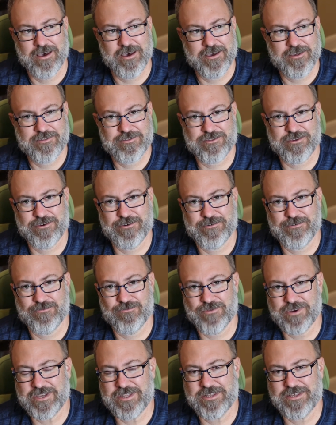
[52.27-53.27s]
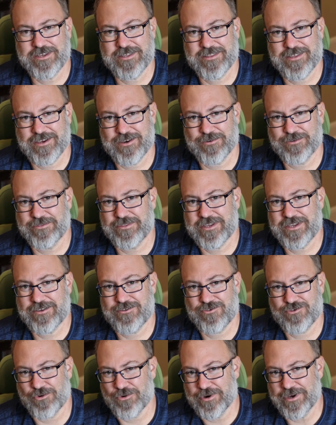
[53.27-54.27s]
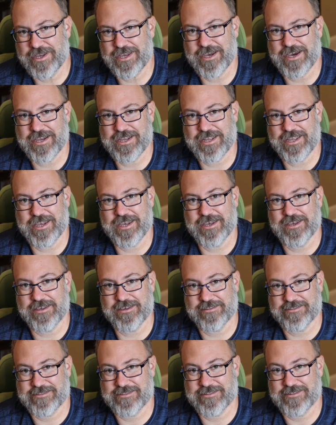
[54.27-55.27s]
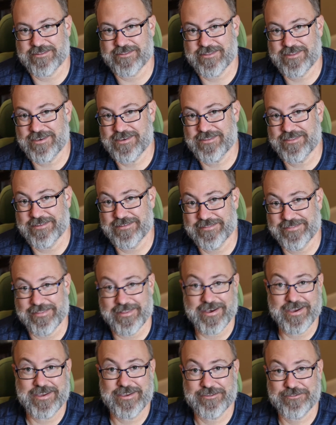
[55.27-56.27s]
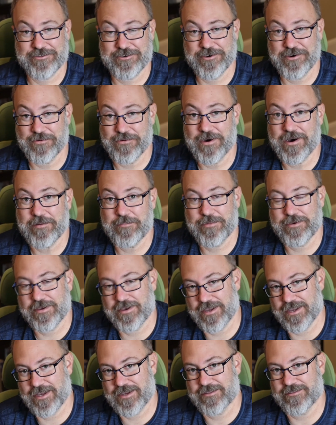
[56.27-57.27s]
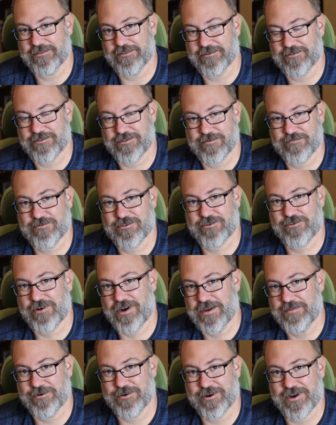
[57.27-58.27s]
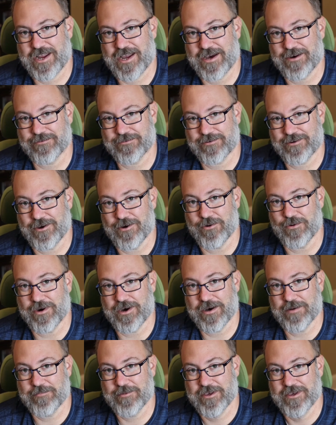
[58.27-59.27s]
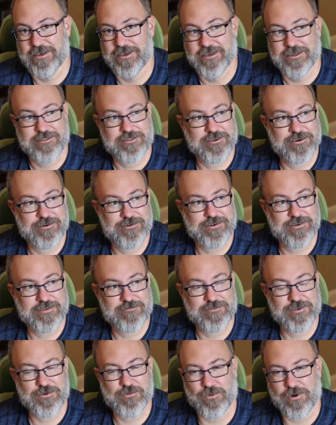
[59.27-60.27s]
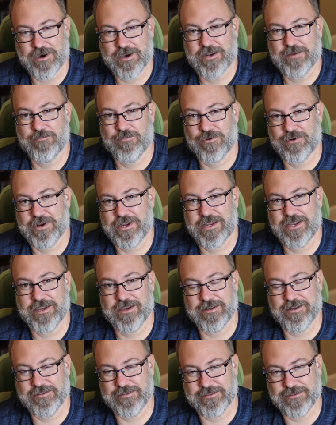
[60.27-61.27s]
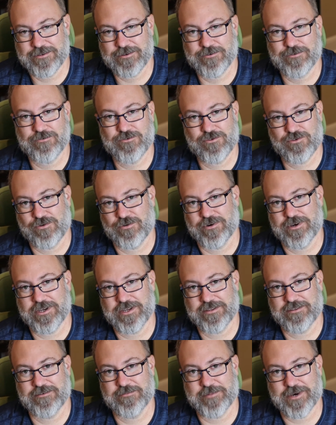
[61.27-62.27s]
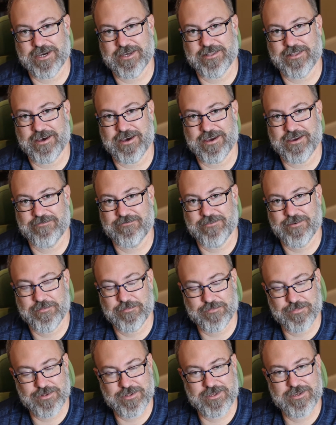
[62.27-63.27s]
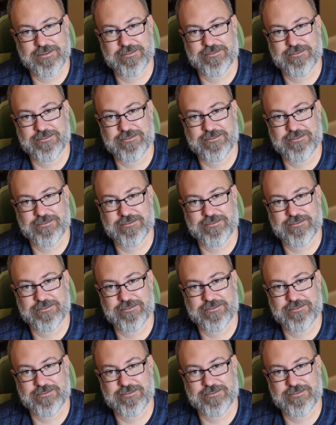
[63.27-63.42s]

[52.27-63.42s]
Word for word: So really, the only joy I get is to see the likes go up and the subscriber count go up. So if you want to bring a little joy to my life, please